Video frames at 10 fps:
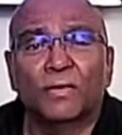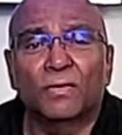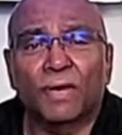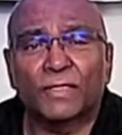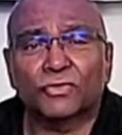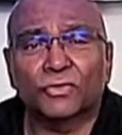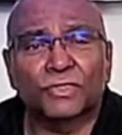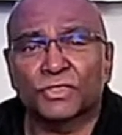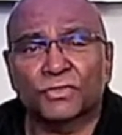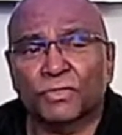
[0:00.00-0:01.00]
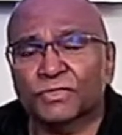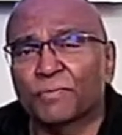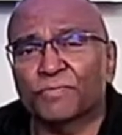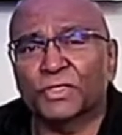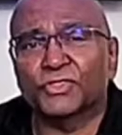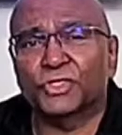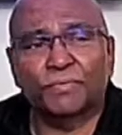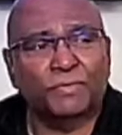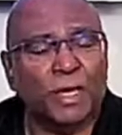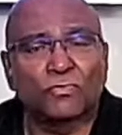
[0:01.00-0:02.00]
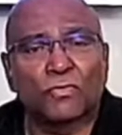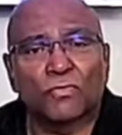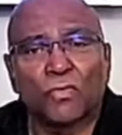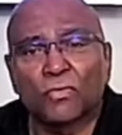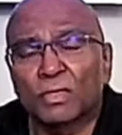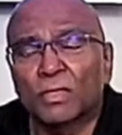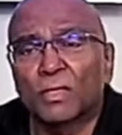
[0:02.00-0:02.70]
All right, so this is not something cheap down the road.